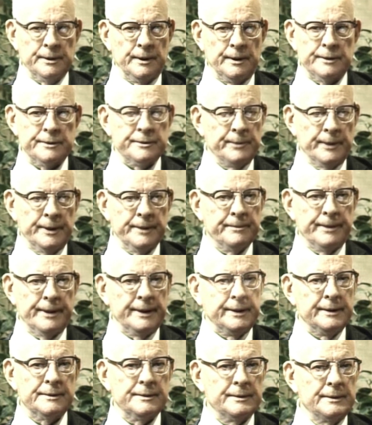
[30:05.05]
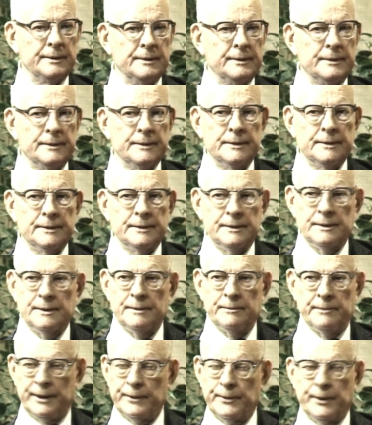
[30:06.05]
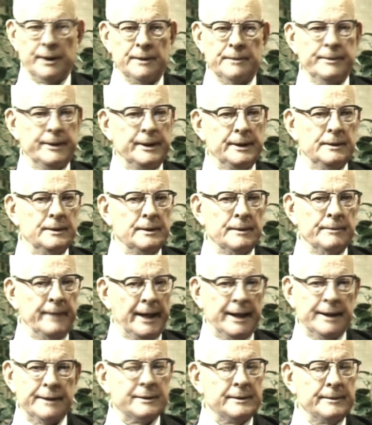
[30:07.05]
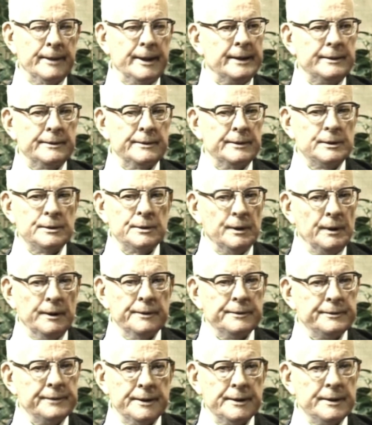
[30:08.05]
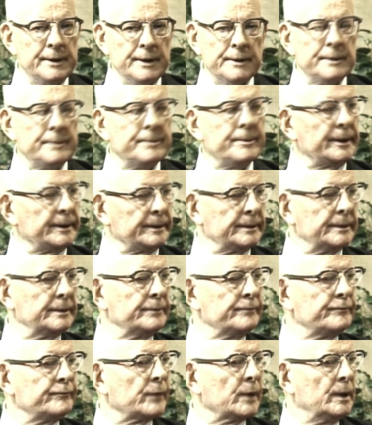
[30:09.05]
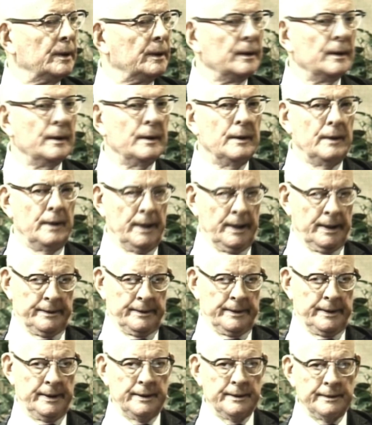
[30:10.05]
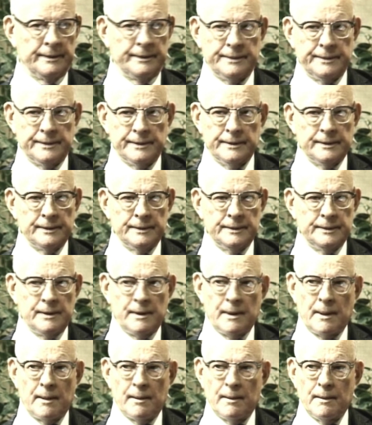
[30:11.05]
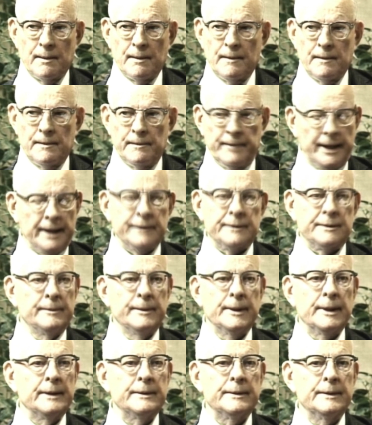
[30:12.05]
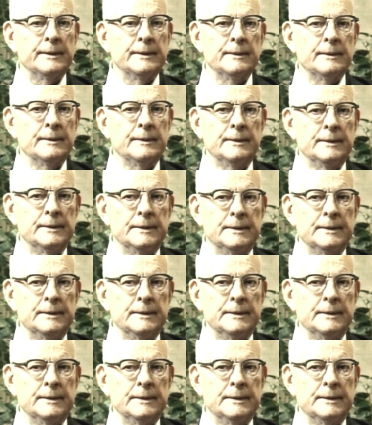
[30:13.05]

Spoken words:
cost one place may well be maximizing costs at another place, and hence maximizing